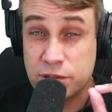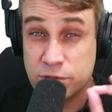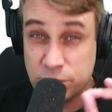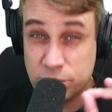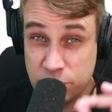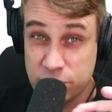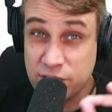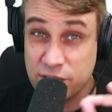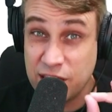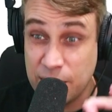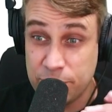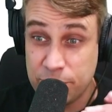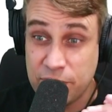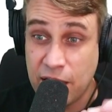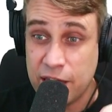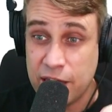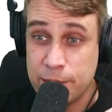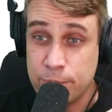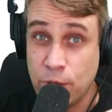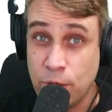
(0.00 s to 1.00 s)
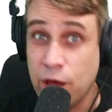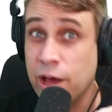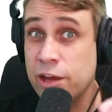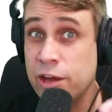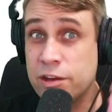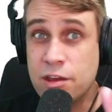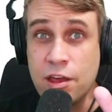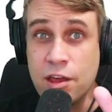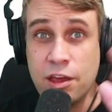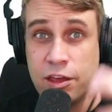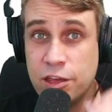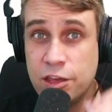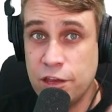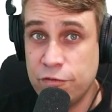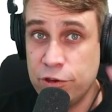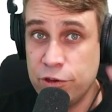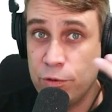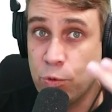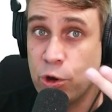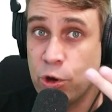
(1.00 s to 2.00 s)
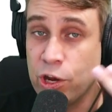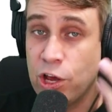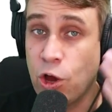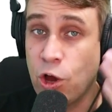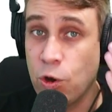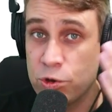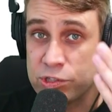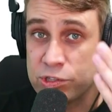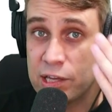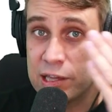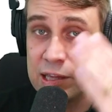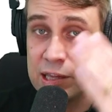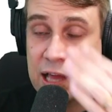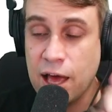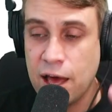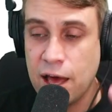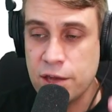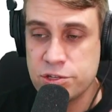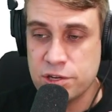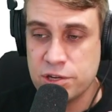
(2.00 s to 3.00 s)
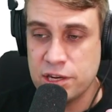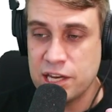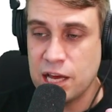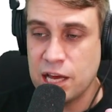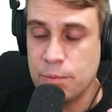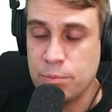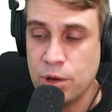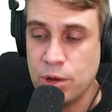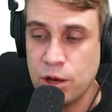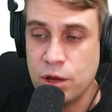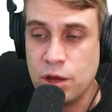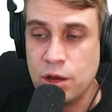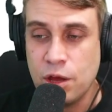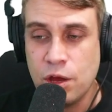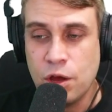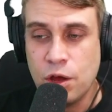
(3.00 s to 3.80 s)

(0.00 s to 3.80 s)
So just keep that in mind if you want to host a large number